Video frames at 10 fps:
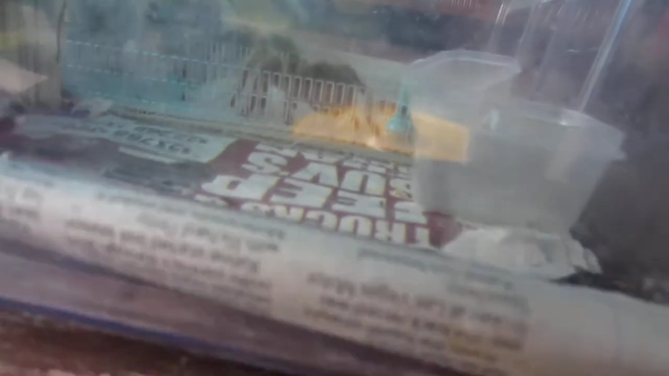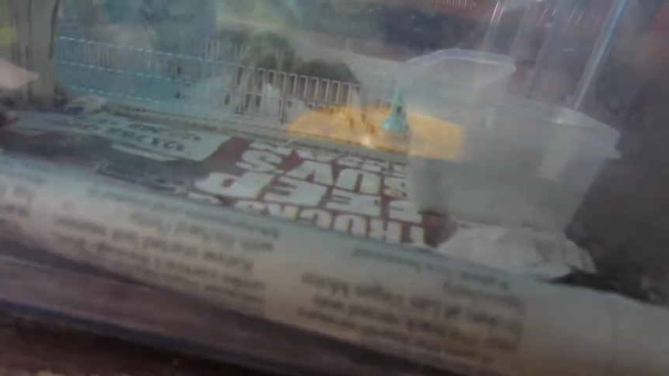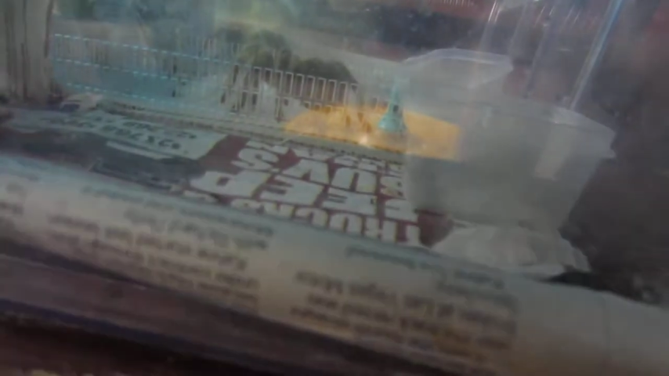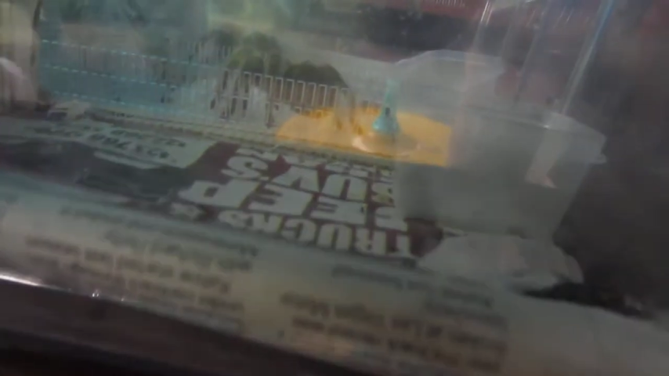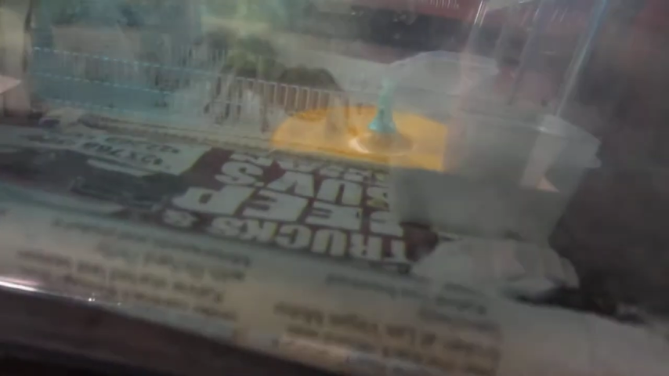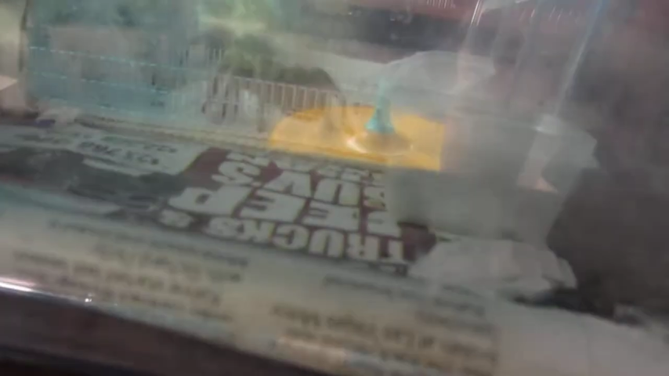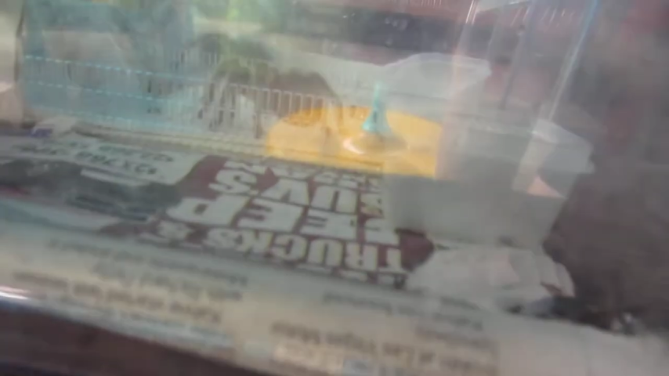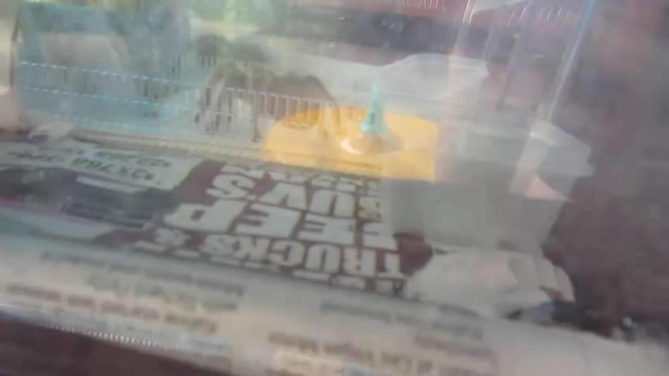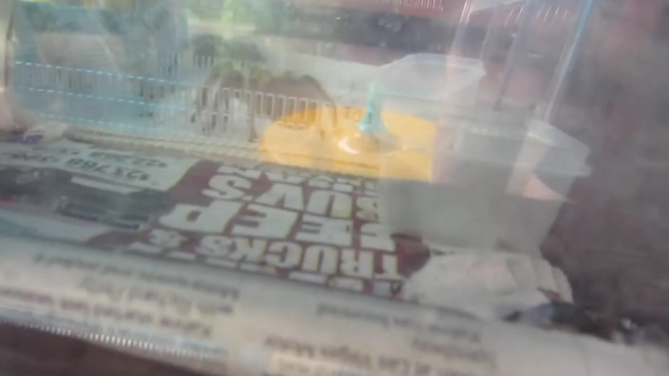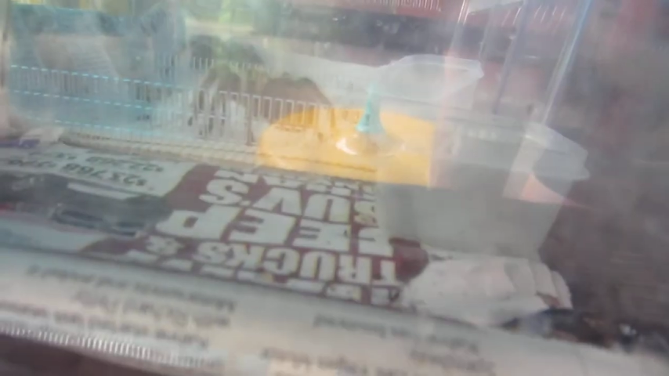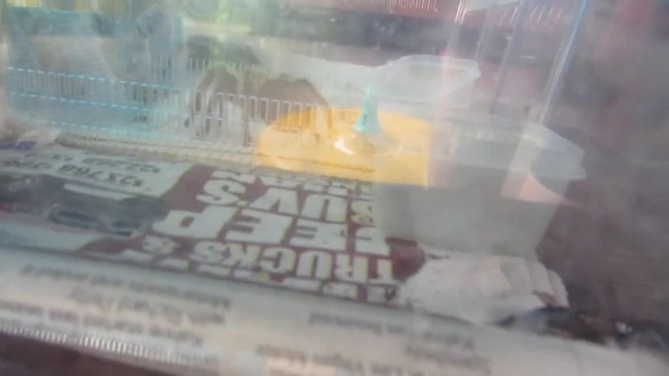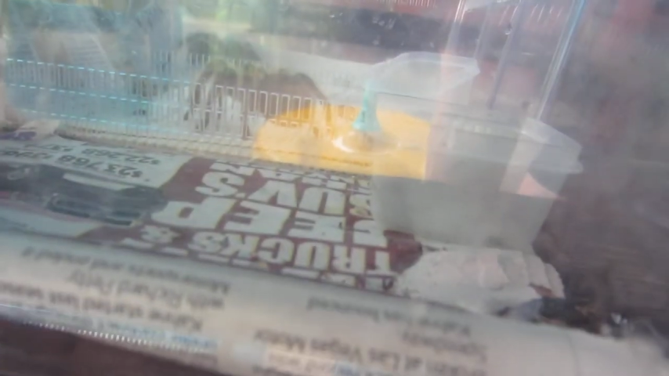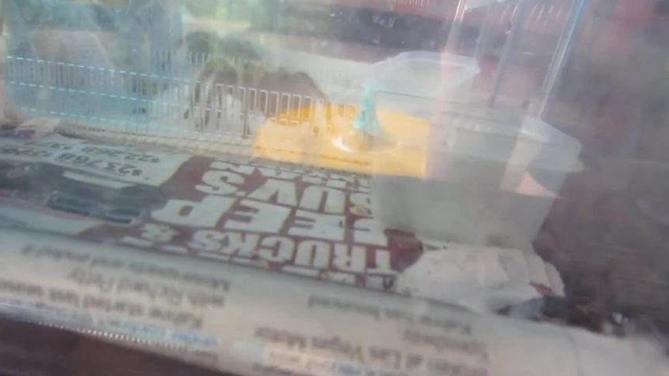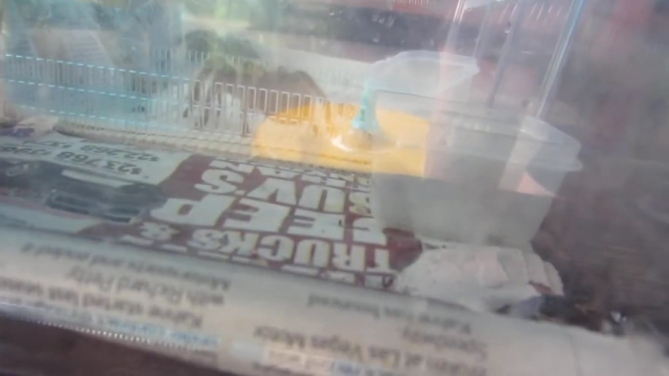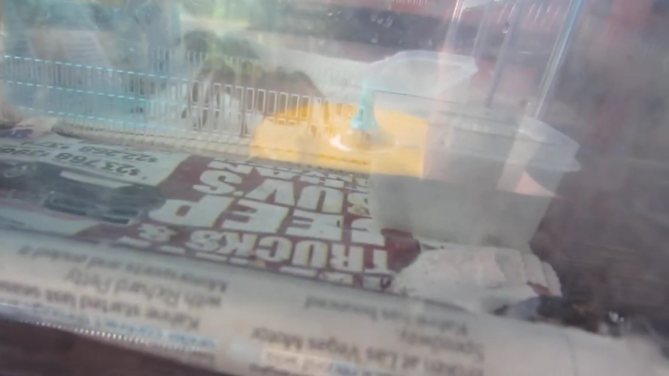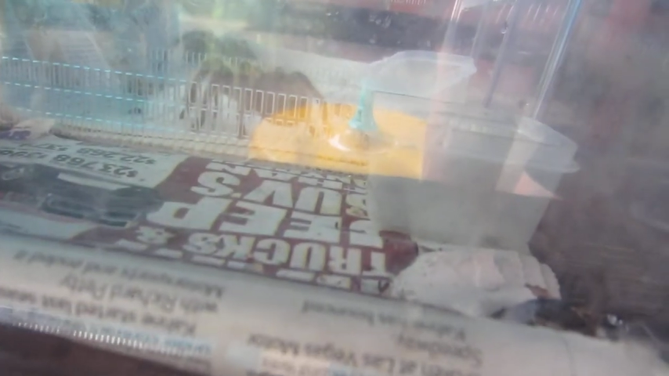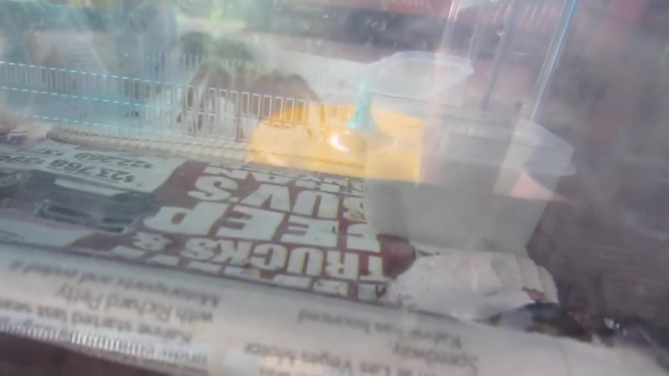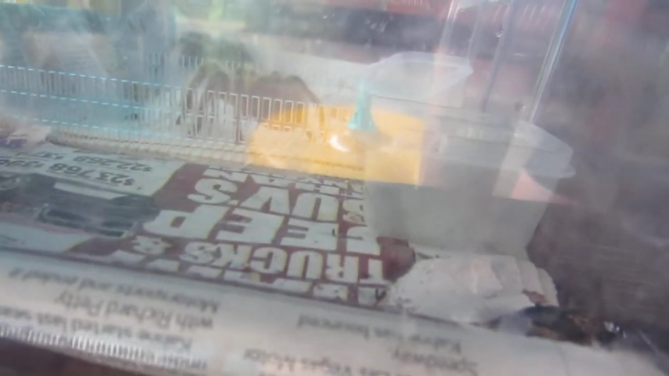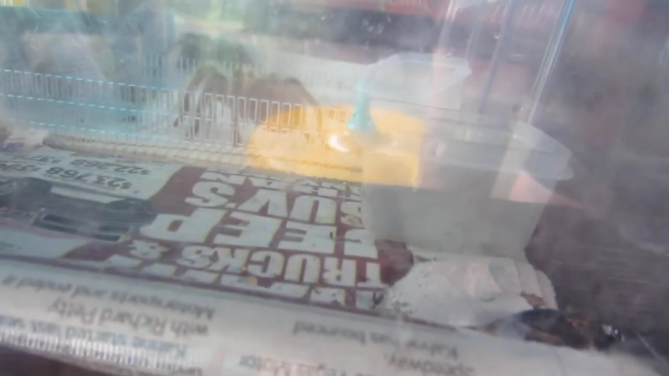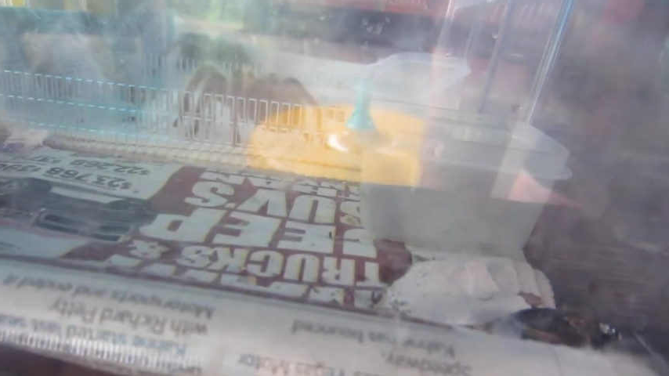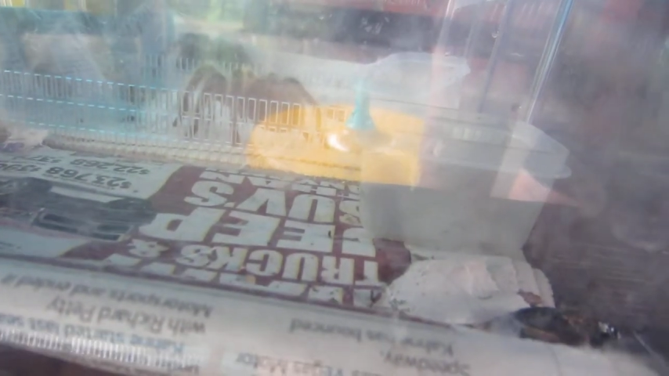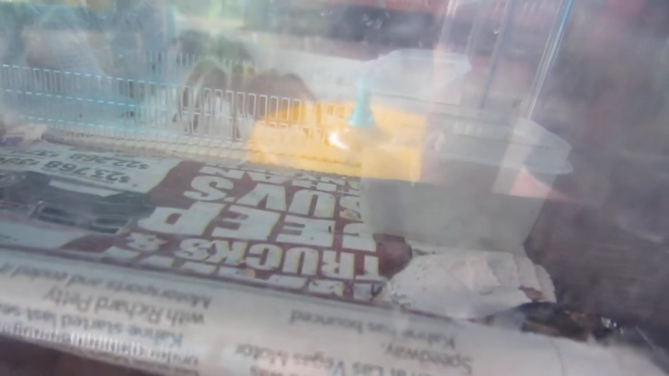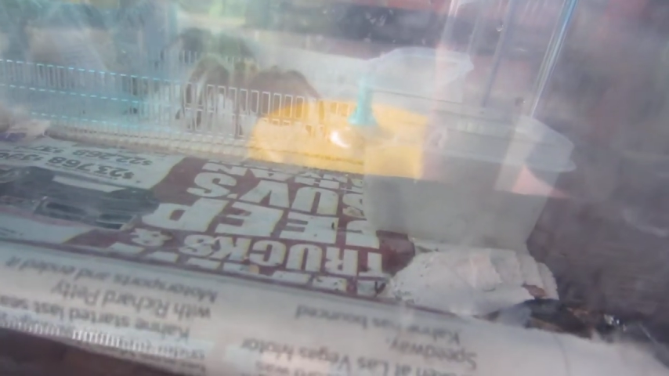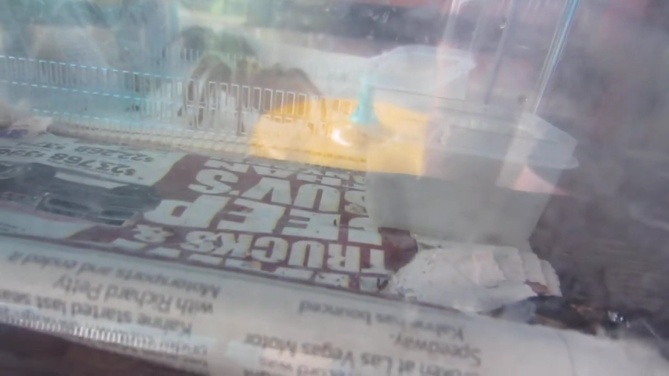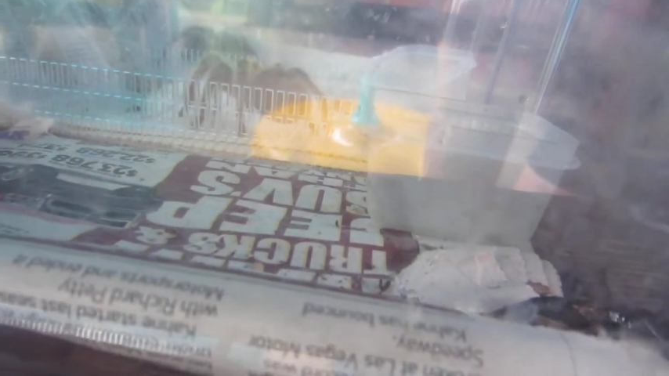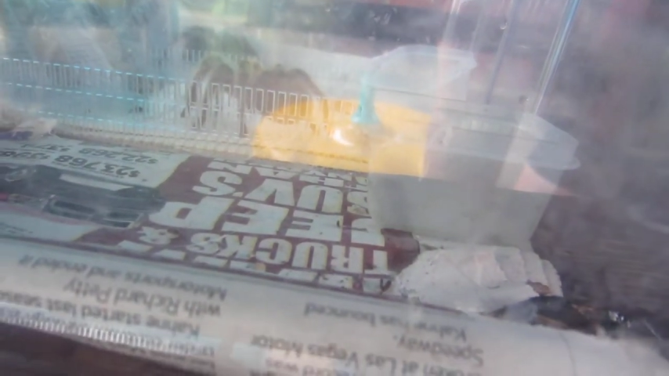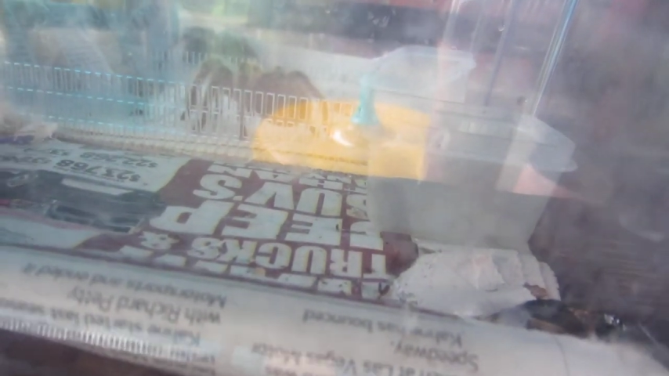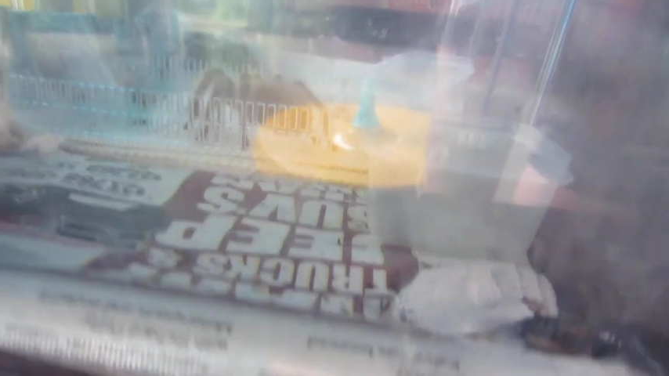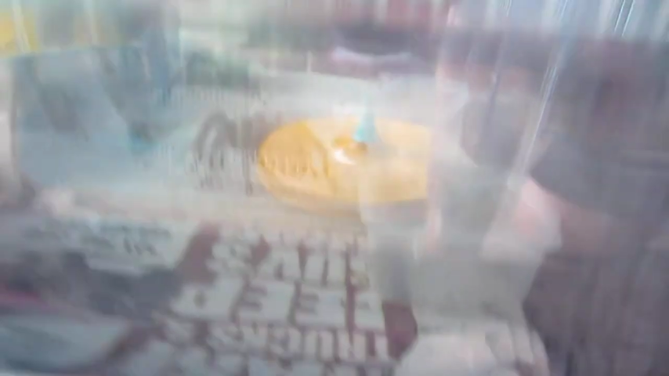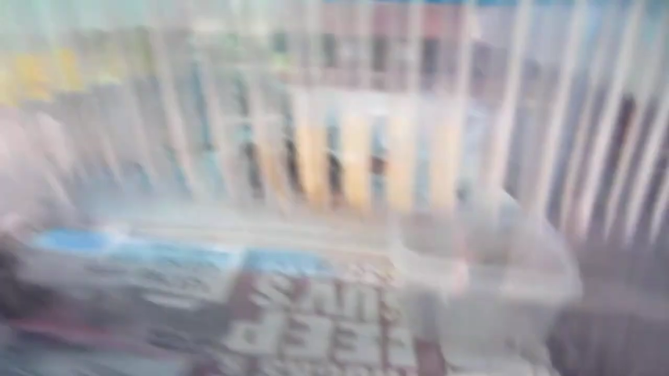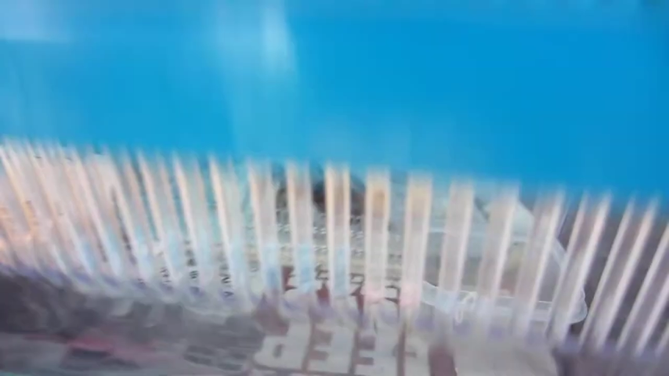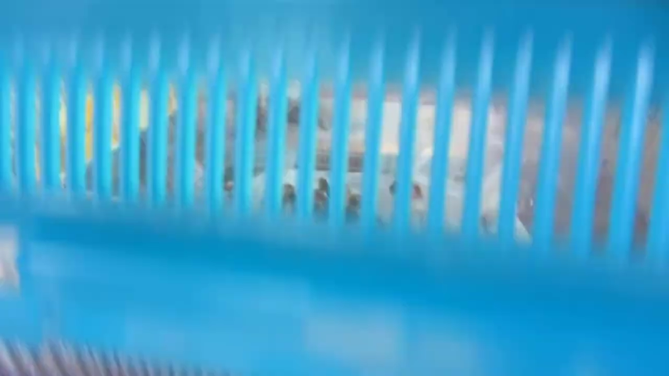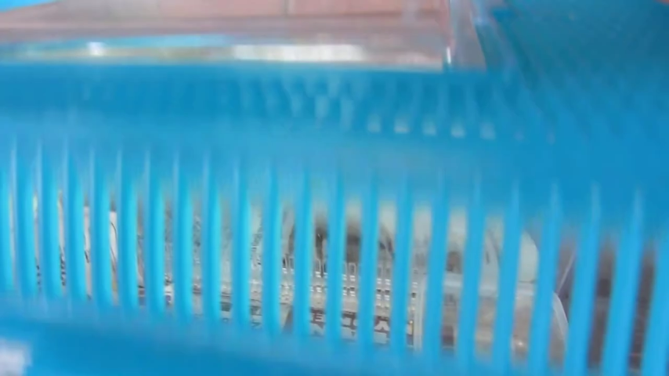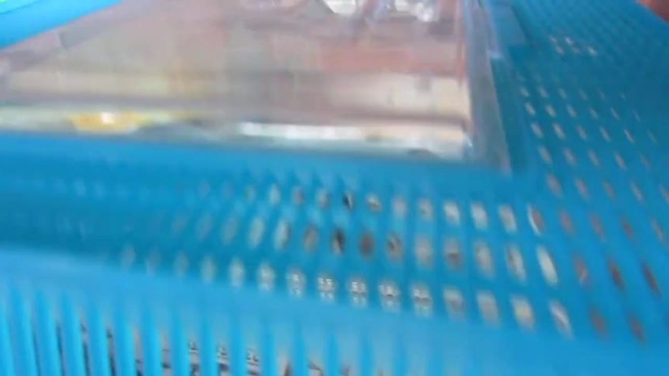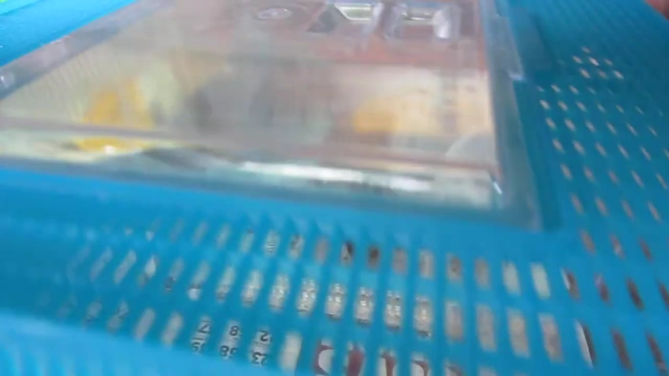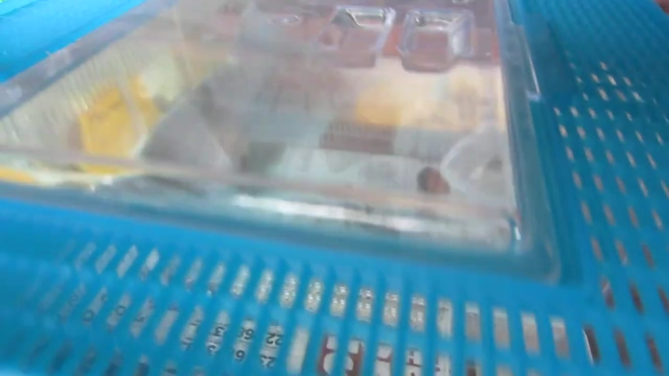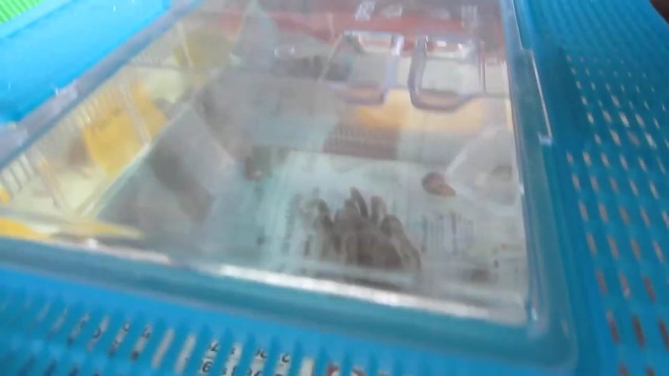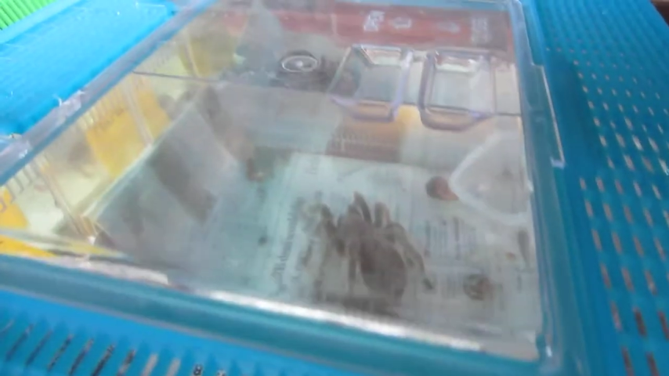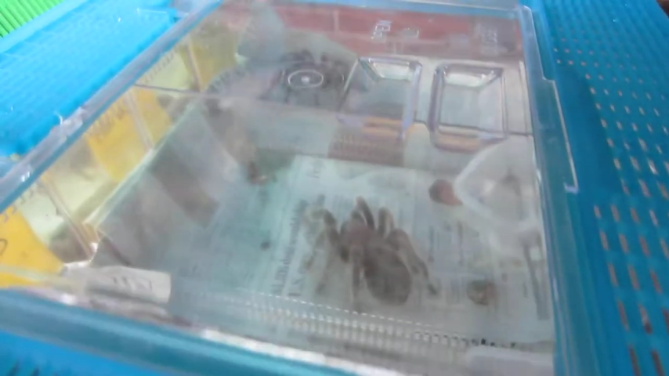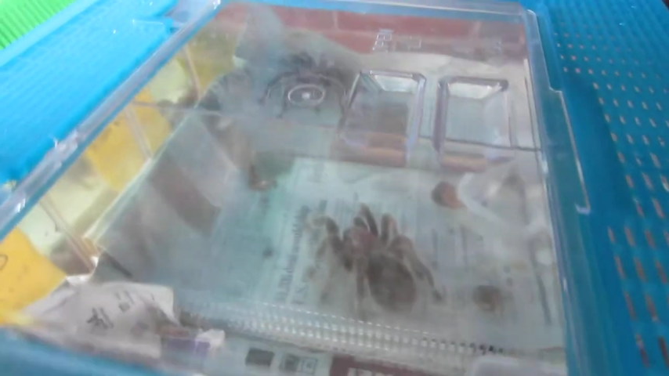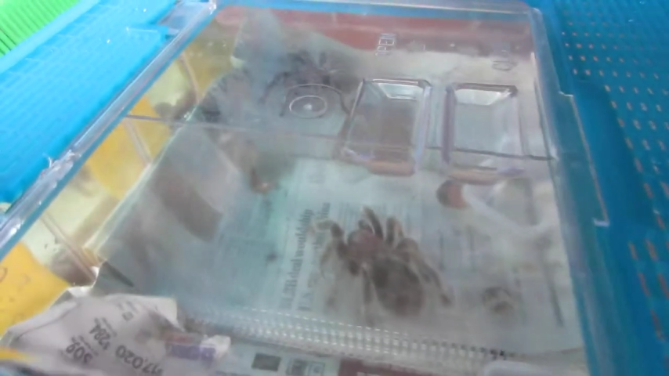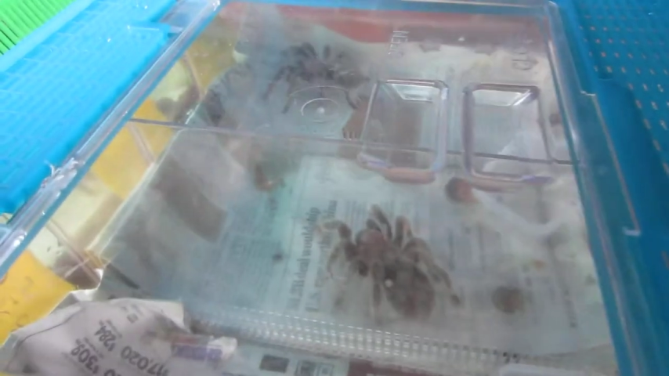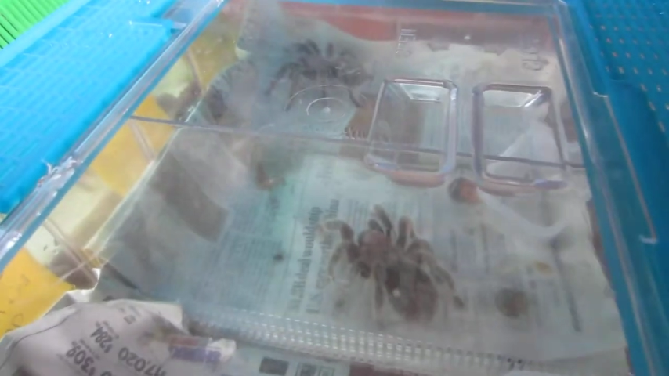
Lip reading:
[unreadable: no face in view]